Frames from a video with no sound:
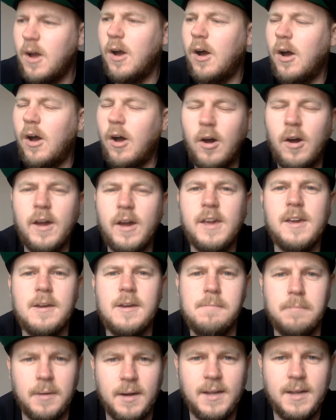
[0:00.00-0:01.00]
I
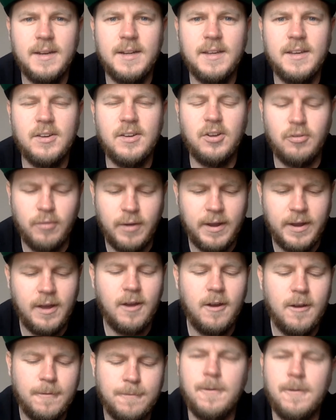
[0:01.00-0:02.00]
completely agree.
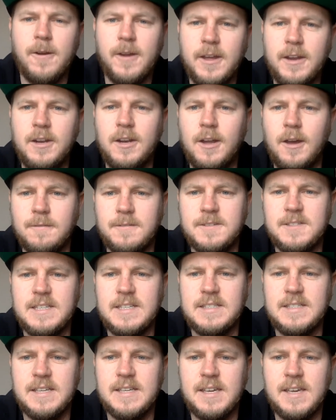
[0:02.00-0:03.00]
I fucking love
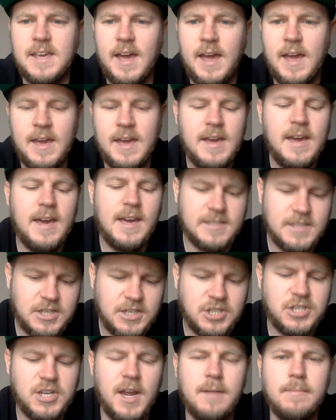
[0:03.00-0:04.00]
CCK. It's a
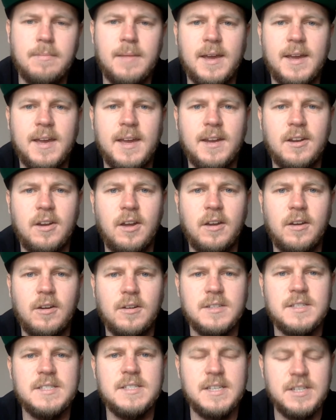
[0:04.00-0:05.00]
shame that Kid
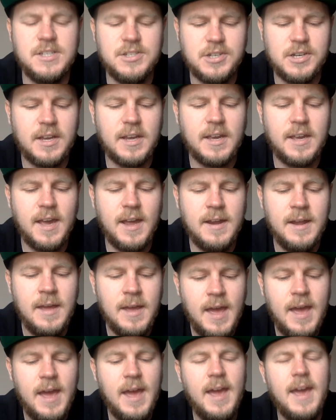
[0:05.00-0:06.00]
Lycos is injured again.
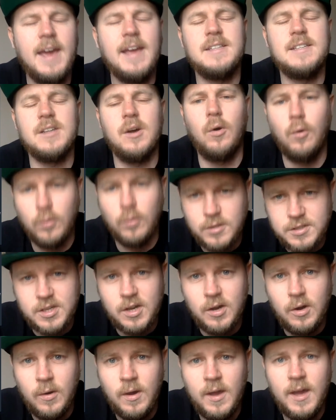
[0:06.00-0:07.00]
It's
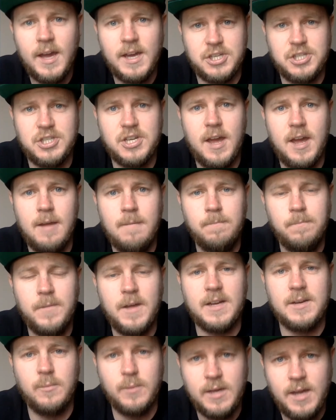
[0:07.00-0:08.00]
also a shame
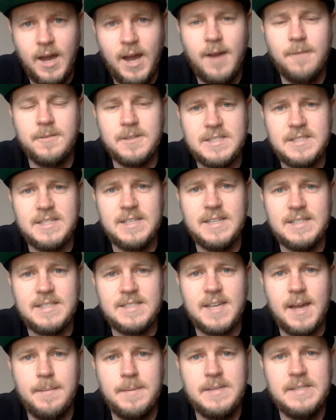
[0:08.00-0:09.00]
that we haven't seen
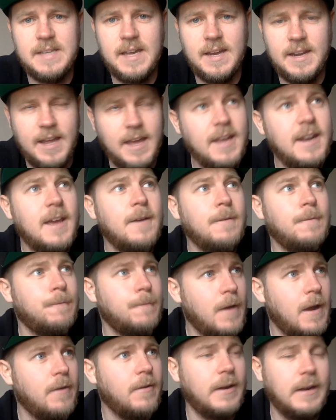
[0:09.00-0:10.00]
Sami Zayn in a
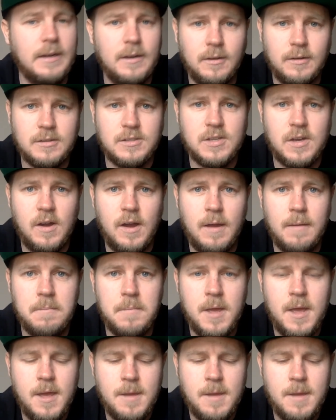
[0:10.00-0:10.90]
very long time.